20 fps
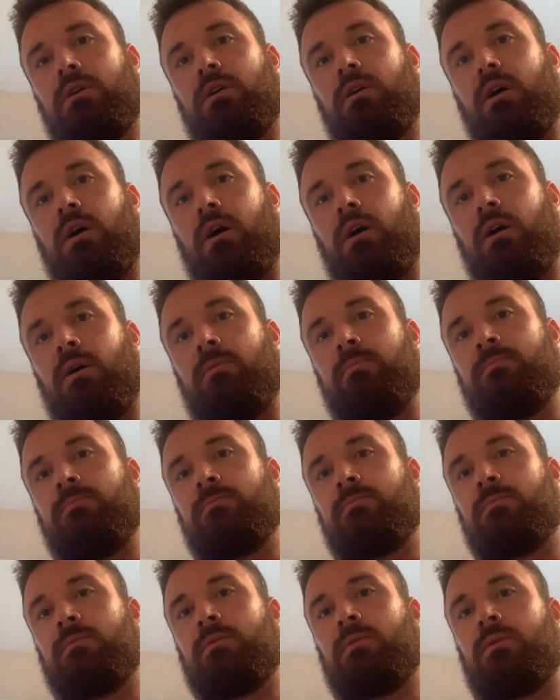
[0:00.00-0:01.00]
Then
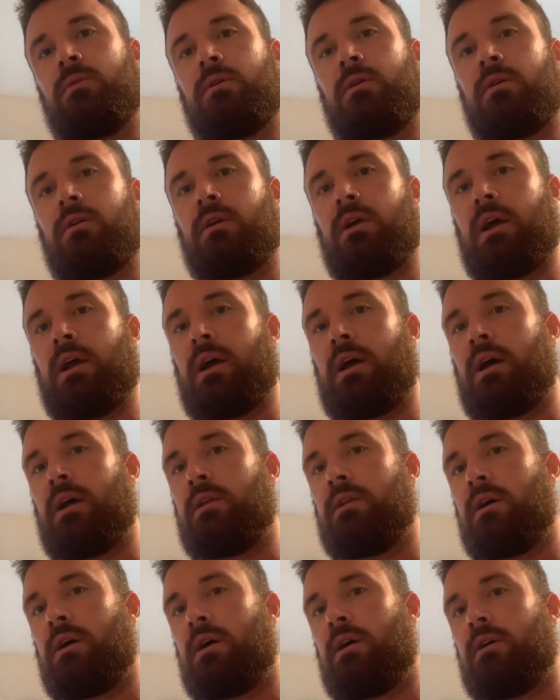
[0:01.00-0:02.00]

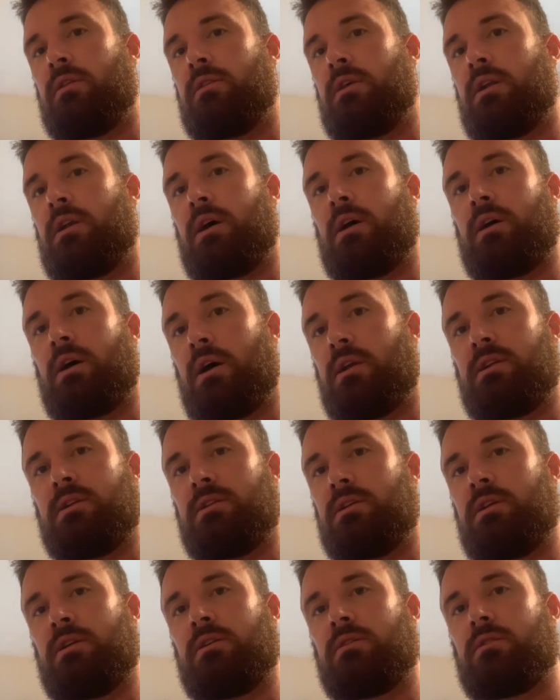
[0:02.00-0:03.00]
I
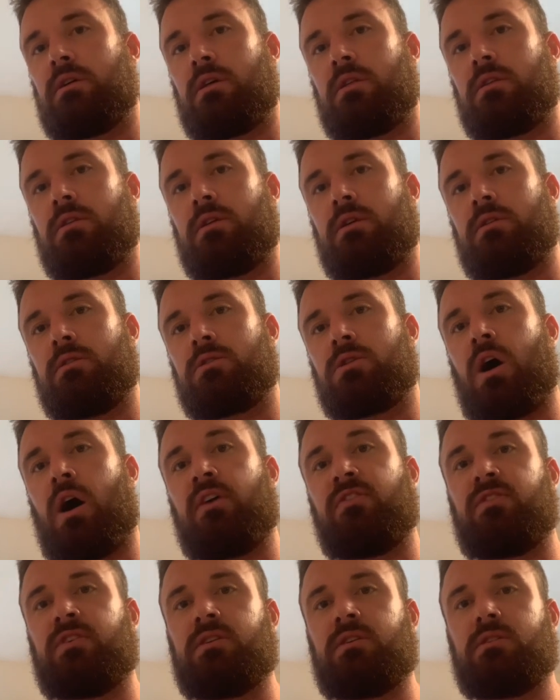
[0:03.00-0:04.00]
didn't eat other than
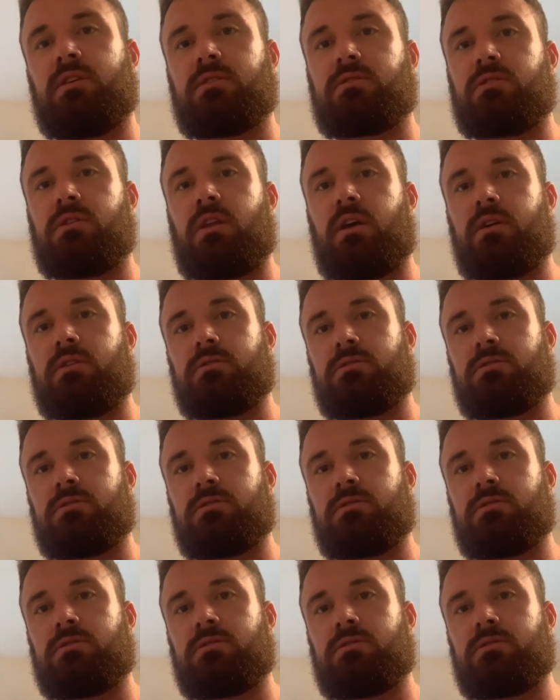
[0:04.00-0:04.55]
coffee yesterday.